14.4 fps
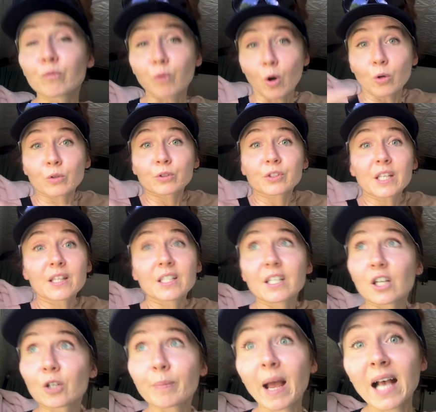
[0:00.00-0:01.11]
rolls in the
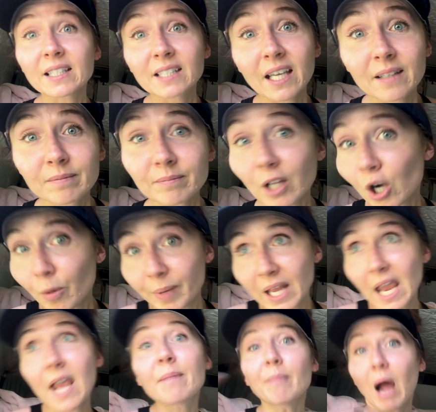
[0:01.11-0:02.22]
dinner basket that
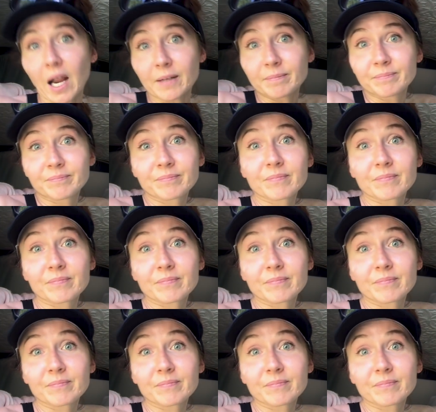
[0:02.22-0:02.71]
nobody ate, mine.